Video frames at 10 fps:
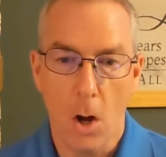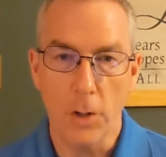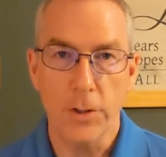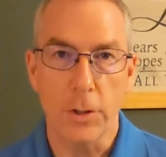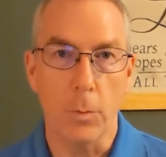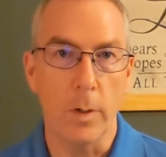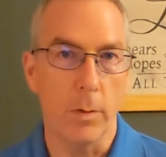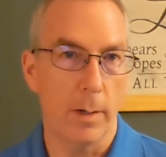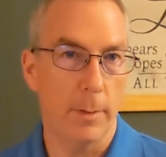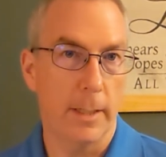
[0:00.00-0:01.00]
Also, we
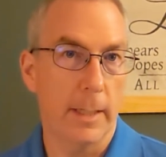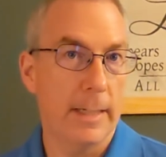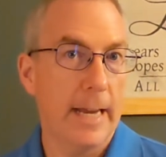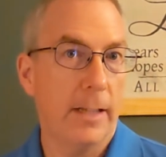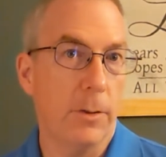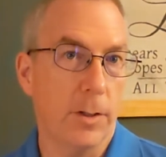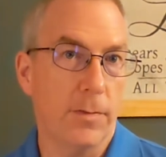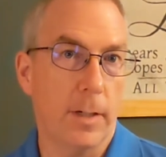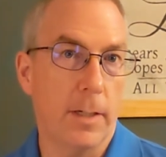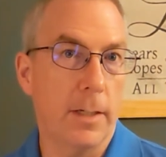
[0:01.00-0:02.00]
were able to then take those
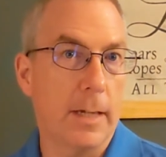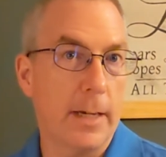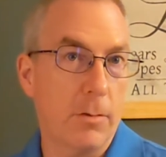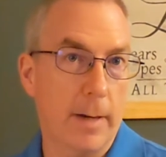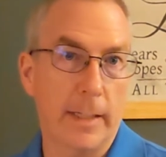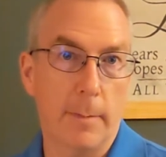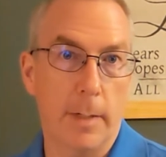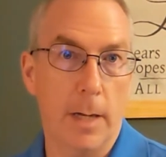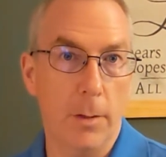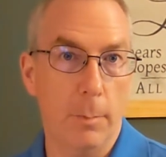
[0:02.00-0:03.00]
funds and direct them to
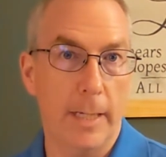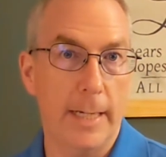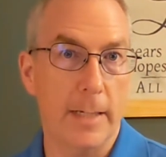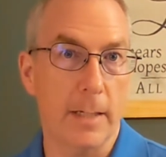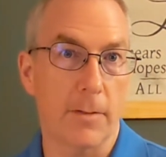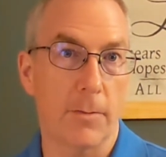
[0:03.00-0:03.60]
other places.